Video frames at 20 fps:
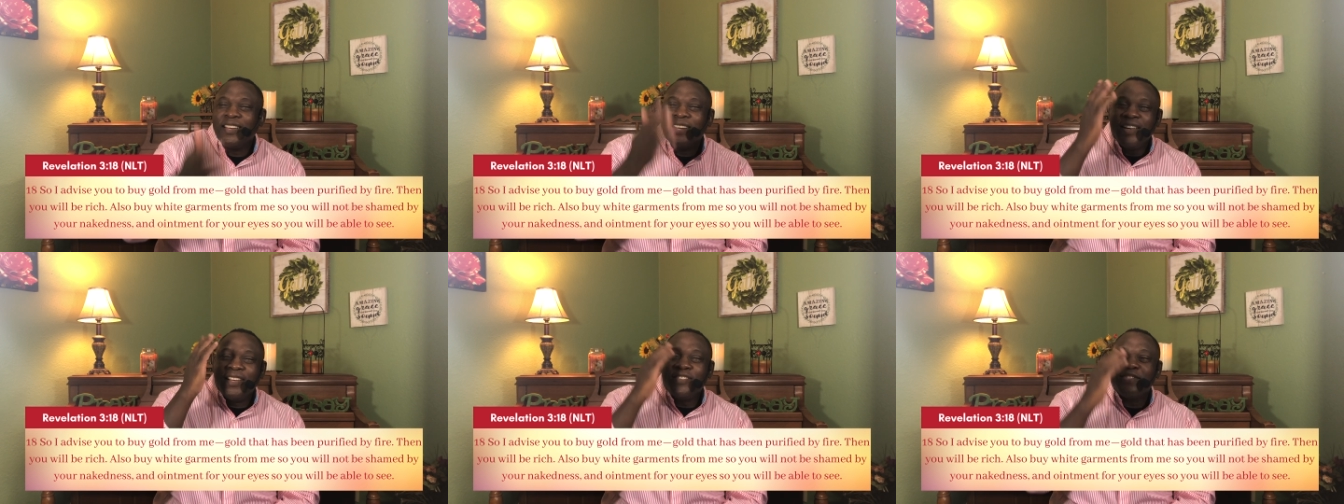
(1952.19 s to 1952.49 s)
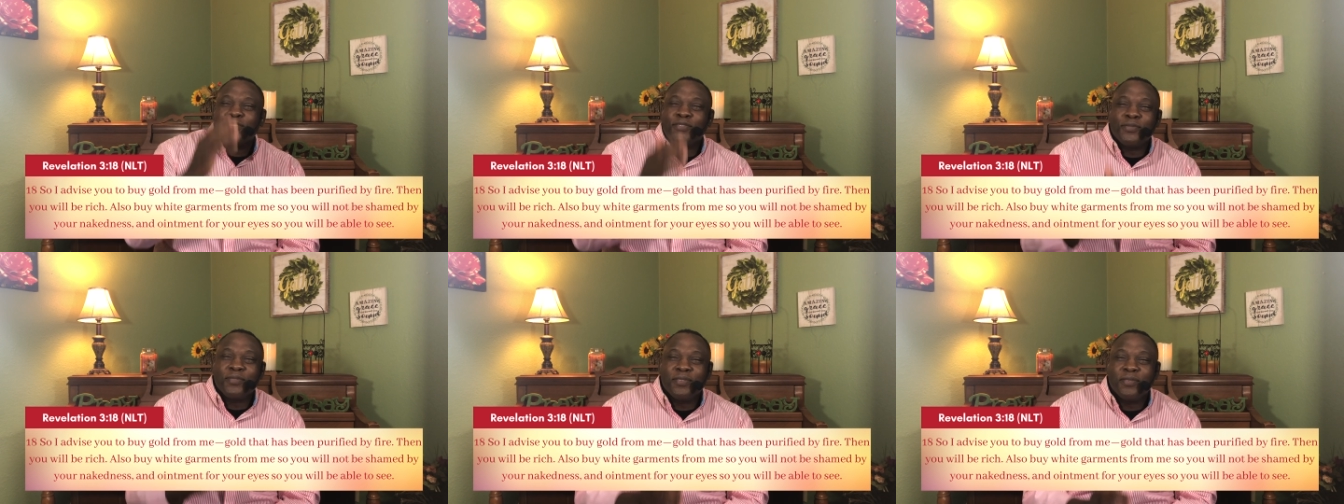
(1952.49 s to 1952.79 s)

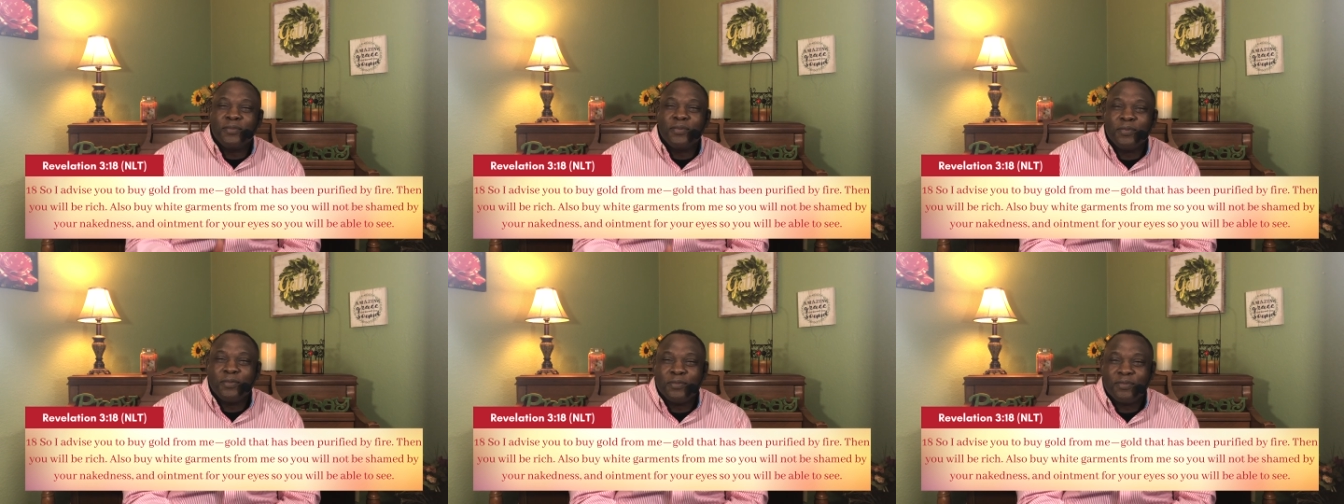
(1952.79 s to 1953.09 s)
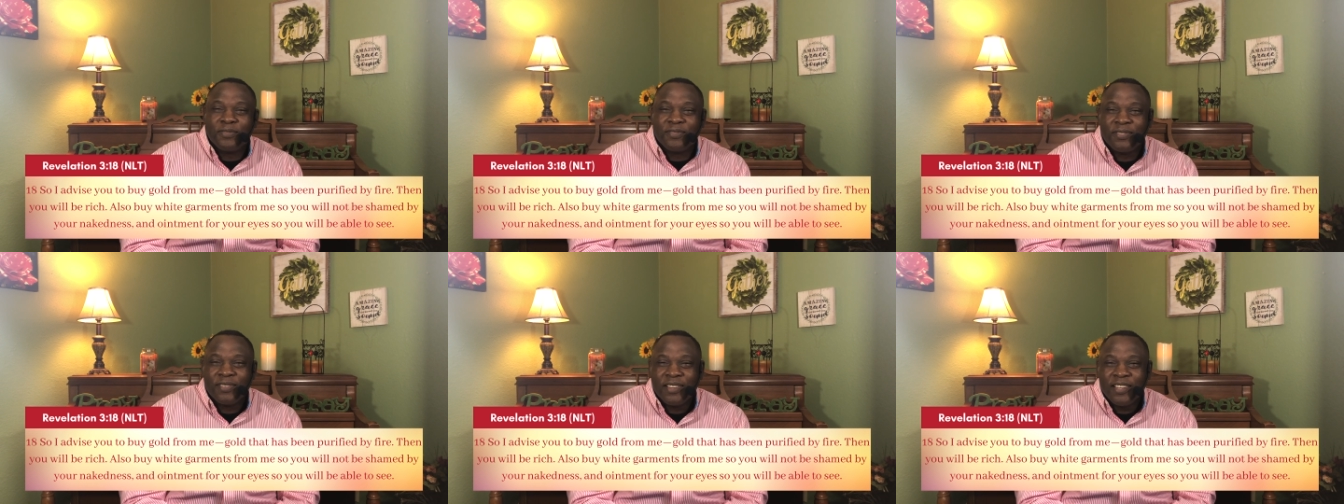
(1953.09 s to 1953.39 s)
it's through the
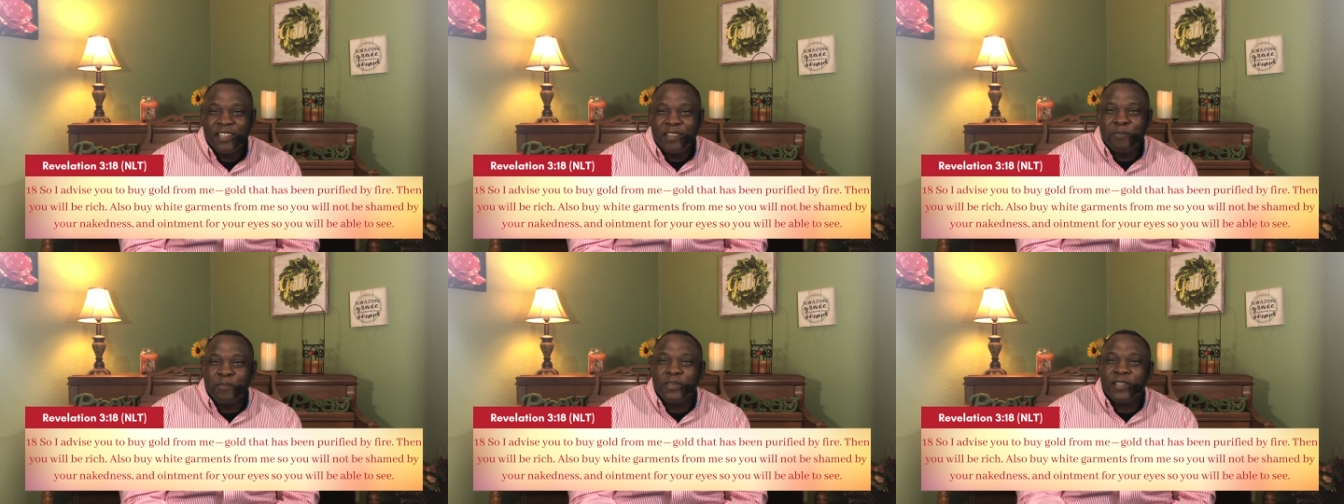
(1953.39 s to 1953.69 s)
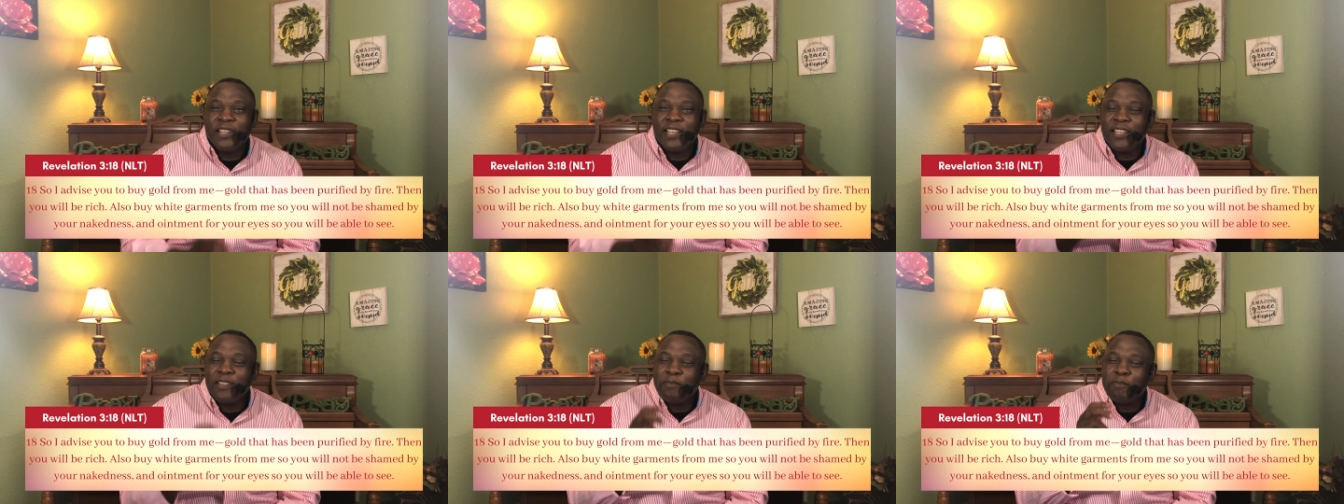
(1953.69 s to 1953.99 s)
roof,
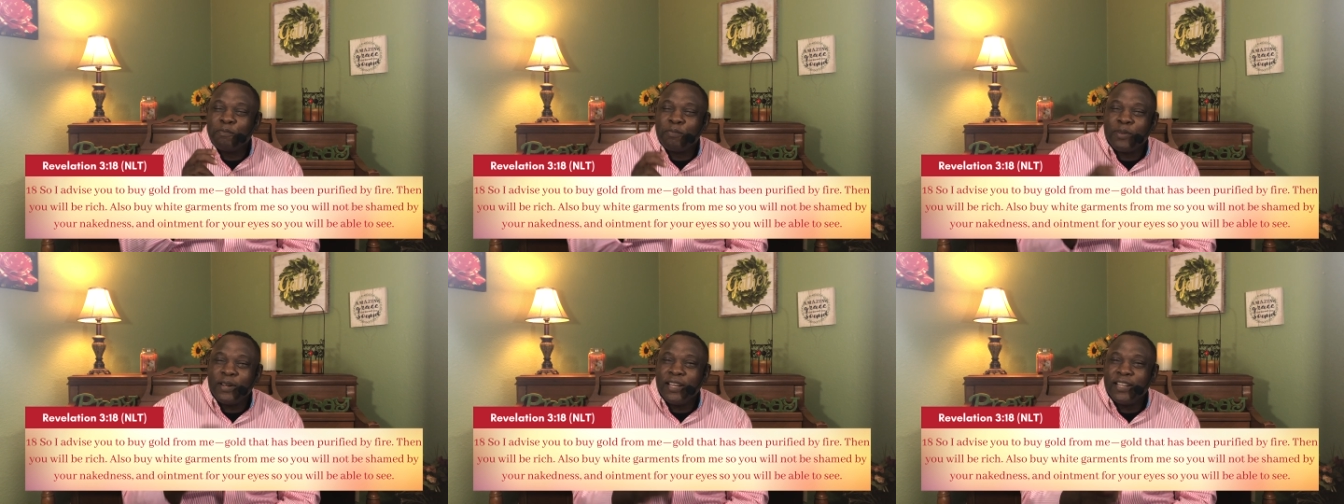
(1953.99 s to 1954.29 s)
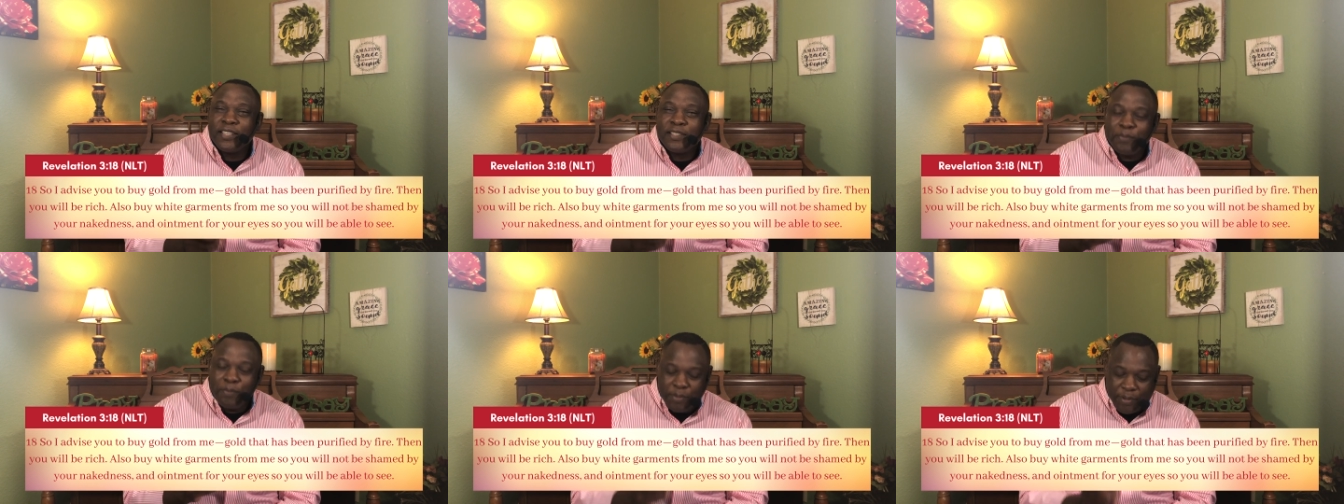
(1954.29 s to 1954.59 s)
but it
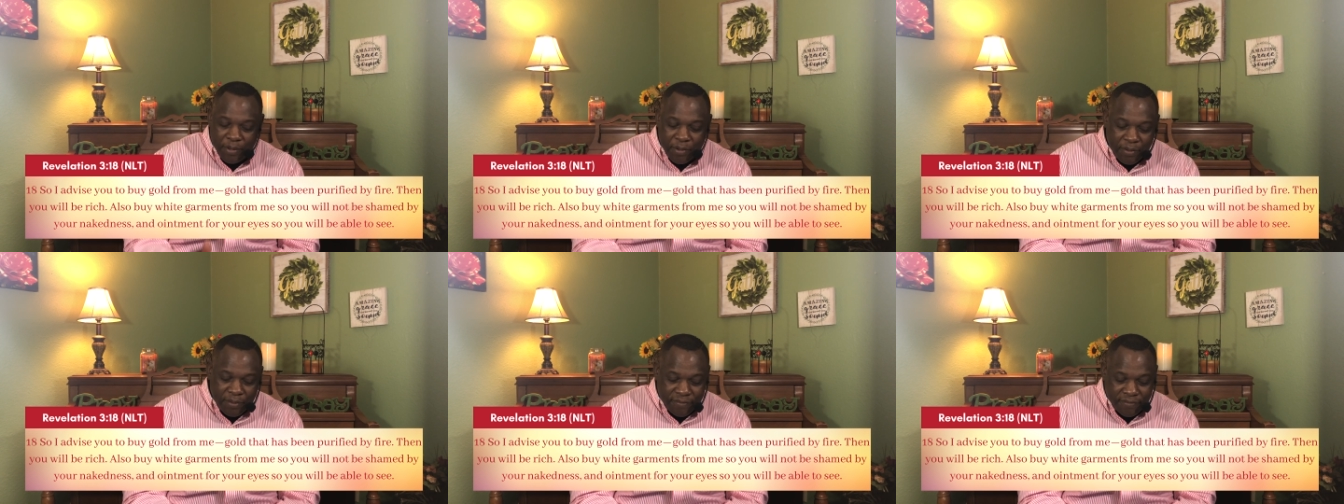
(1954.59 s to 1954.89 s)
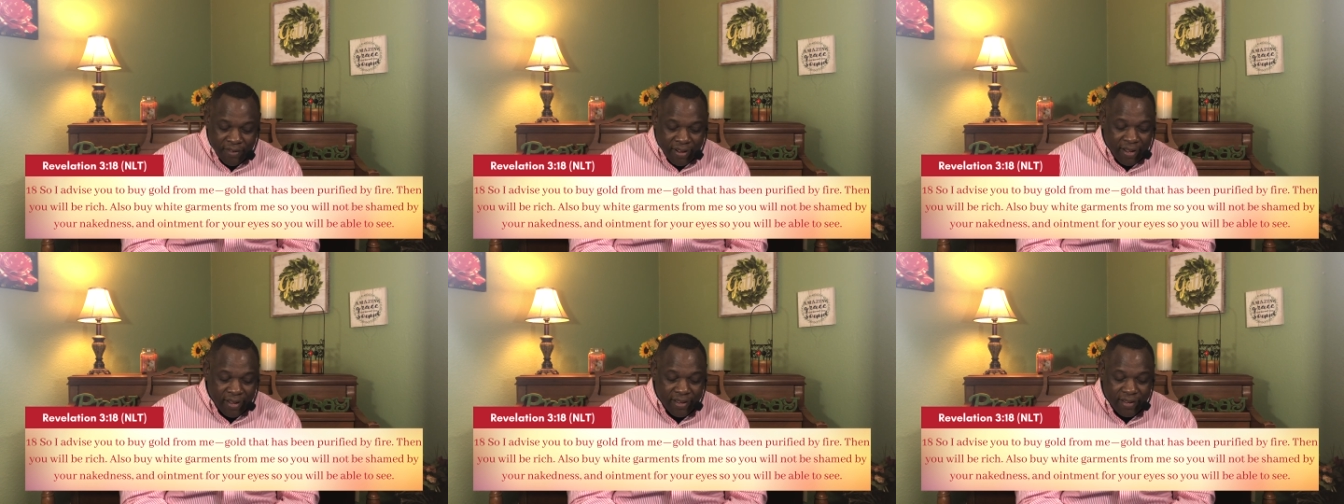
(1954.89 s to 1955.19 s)
brings
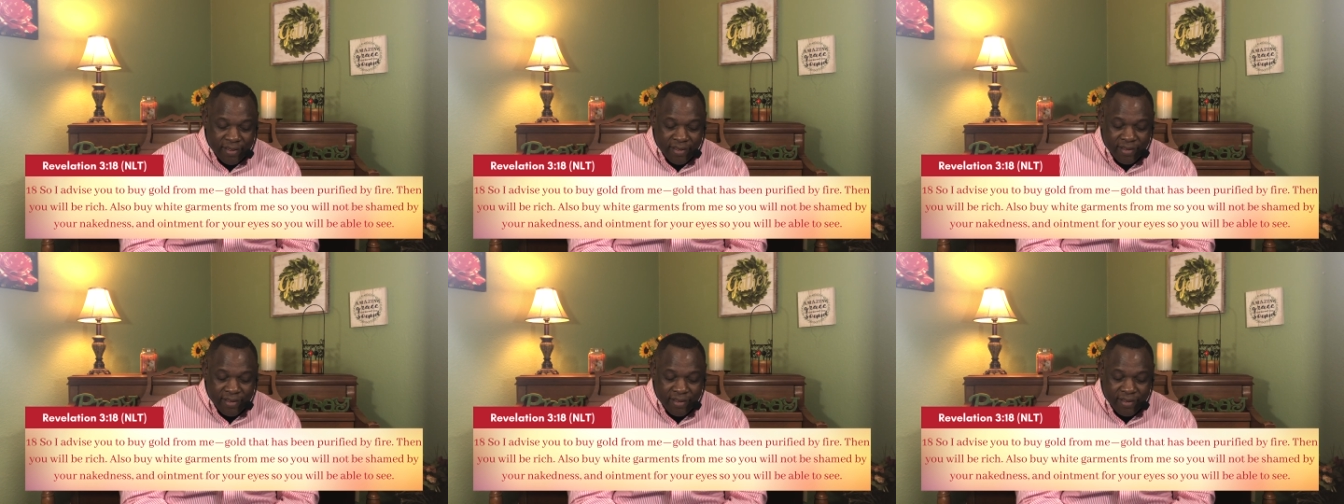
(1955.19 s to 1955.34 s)
purifier.